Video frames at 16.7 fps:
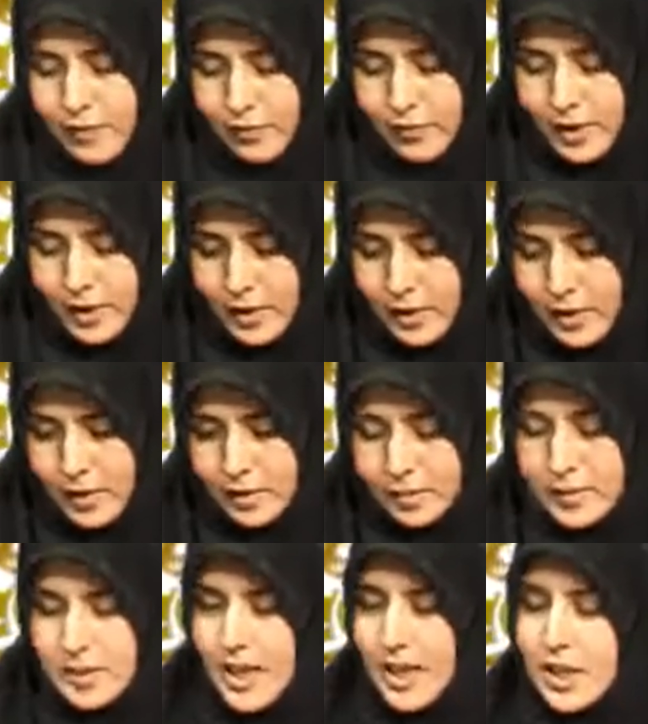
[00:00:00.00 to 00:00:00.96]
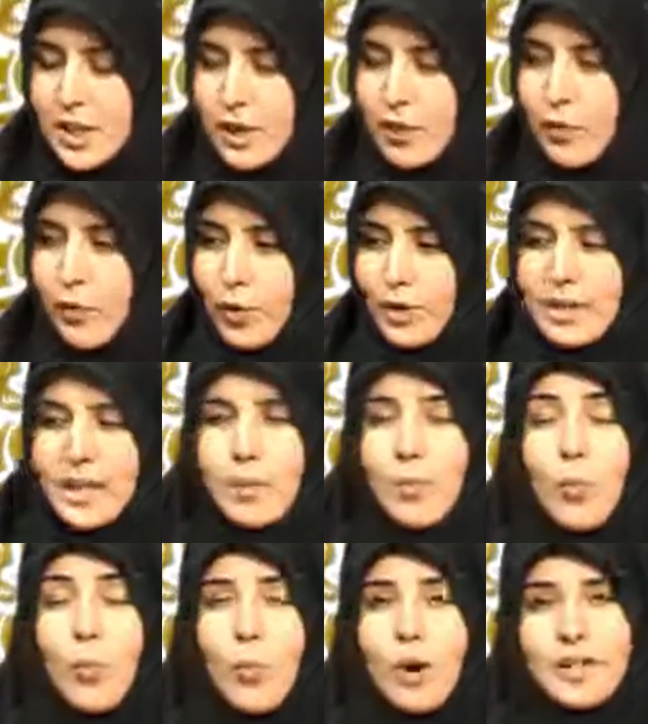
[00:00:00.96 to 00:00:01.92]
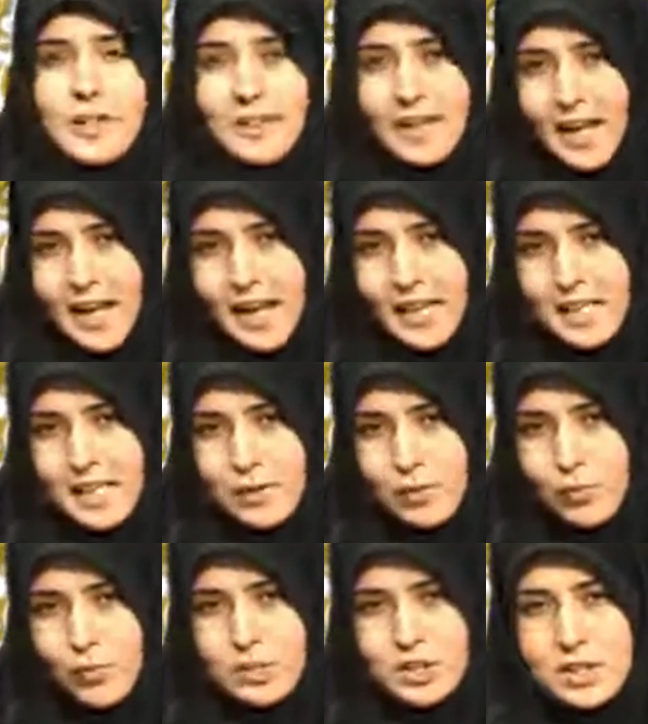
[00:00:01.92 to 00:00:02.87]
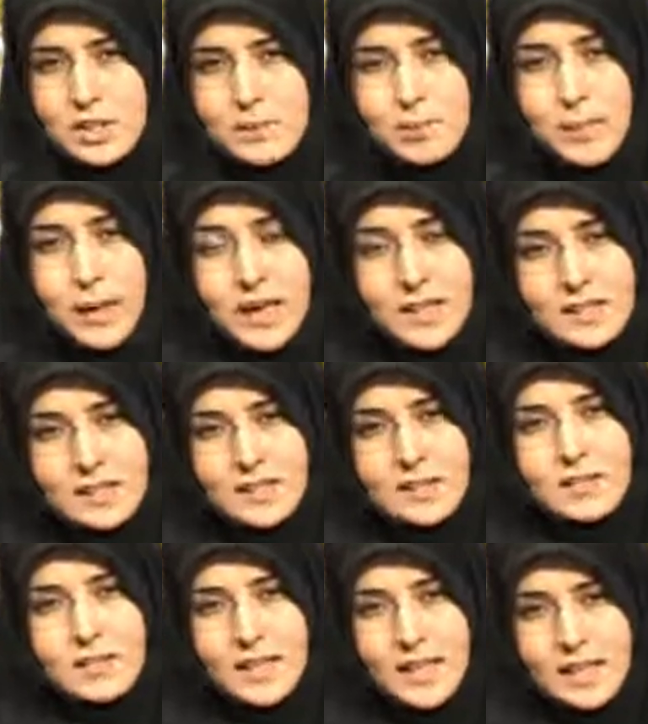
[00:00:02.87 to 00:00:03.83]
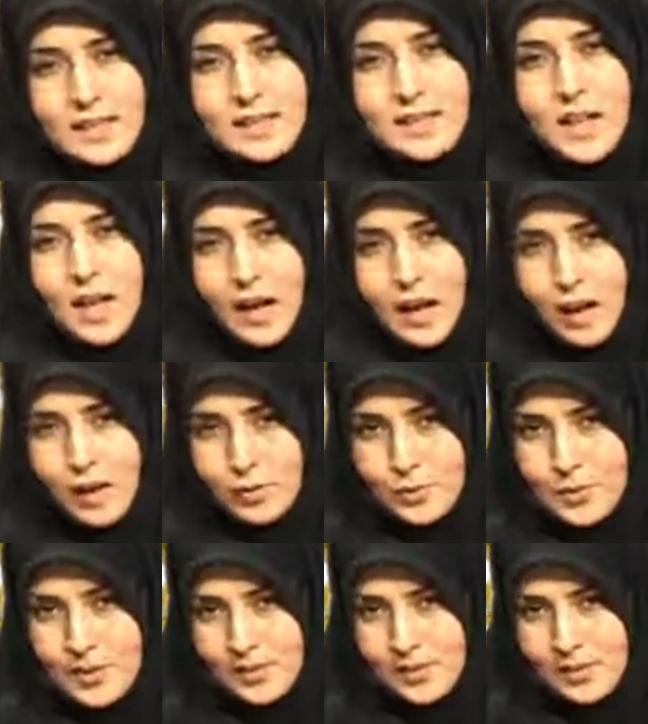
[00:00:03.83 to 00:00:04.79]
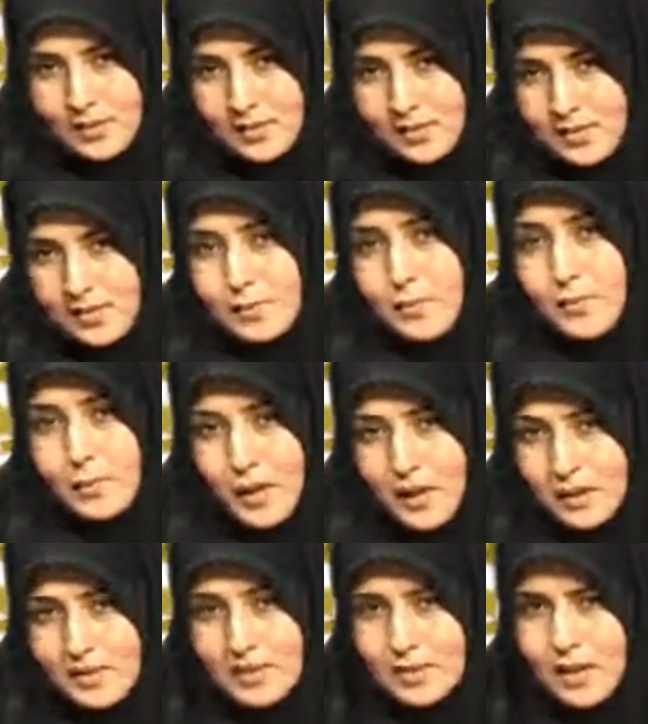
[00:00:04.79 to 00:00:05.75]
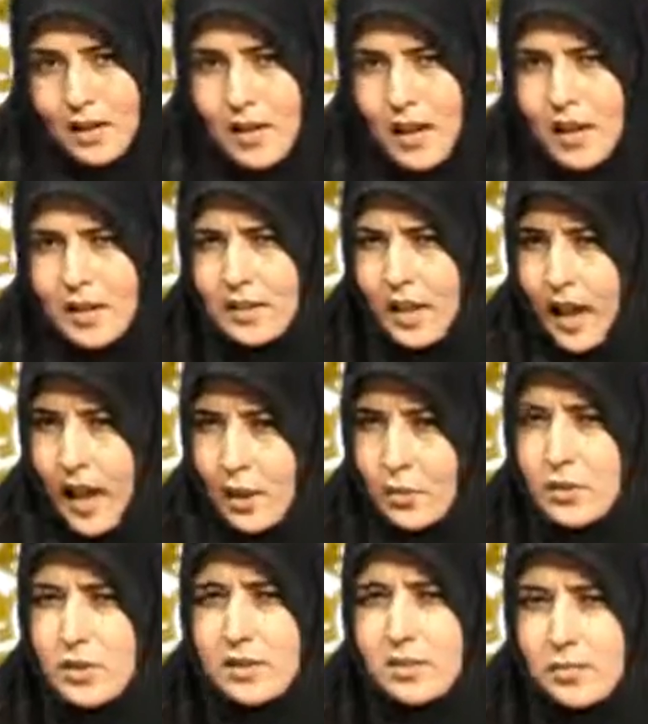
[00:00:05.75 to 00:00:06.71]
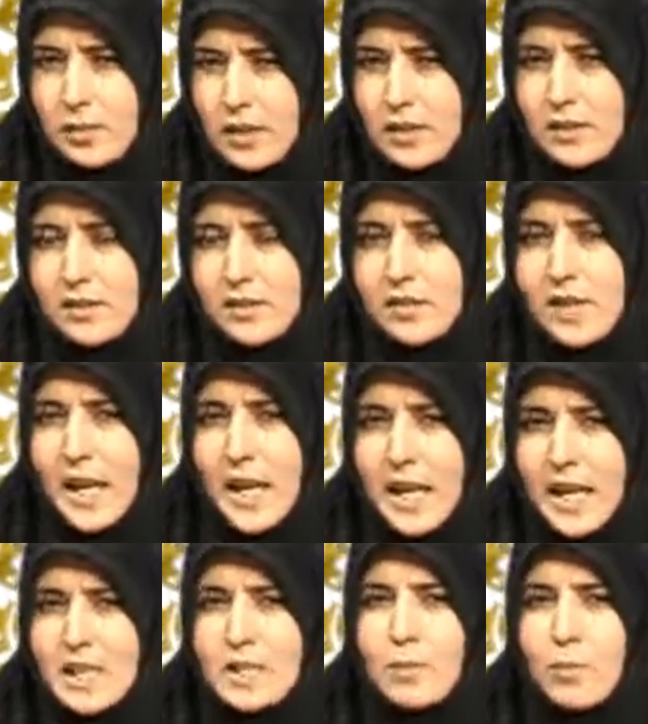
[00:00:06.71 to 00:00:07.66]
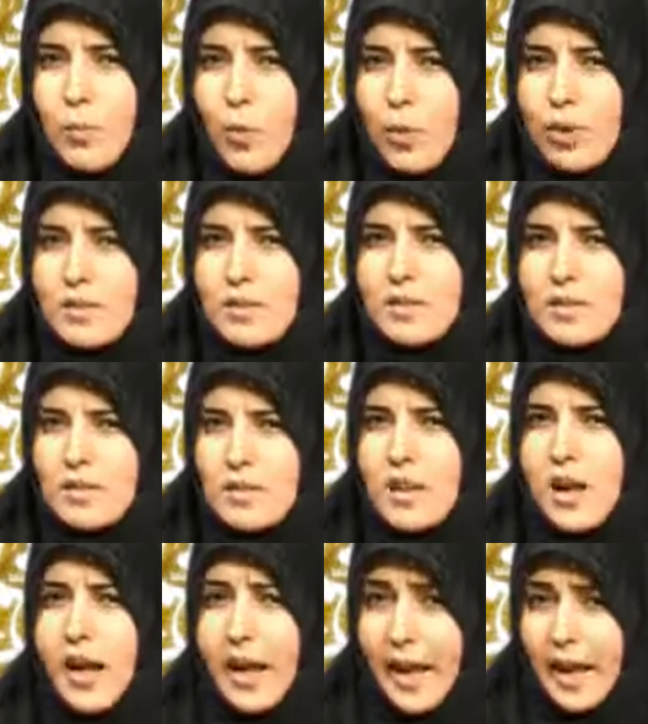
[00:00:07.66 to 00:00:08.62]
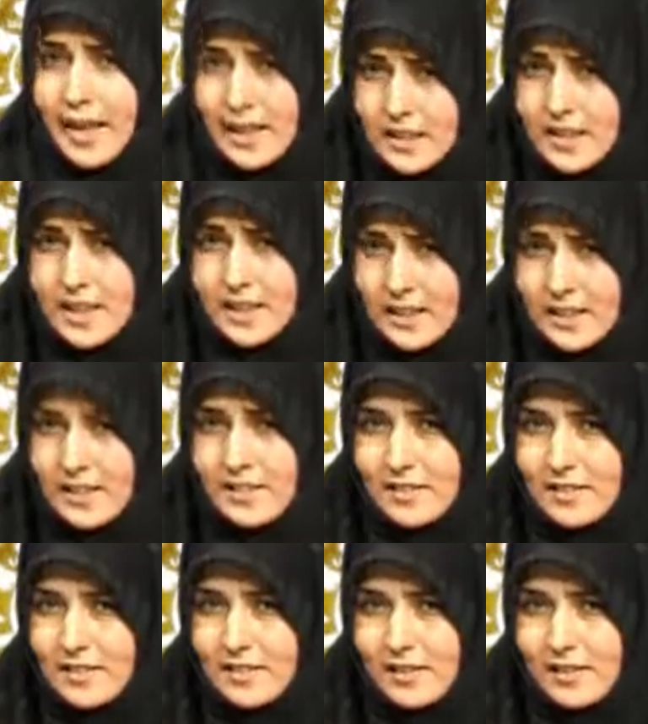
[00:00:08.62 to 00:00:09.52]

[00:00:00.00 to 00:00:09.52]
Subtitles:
sending for them one night, which is better than 1,000 months. 1,000 months is more than 80 years.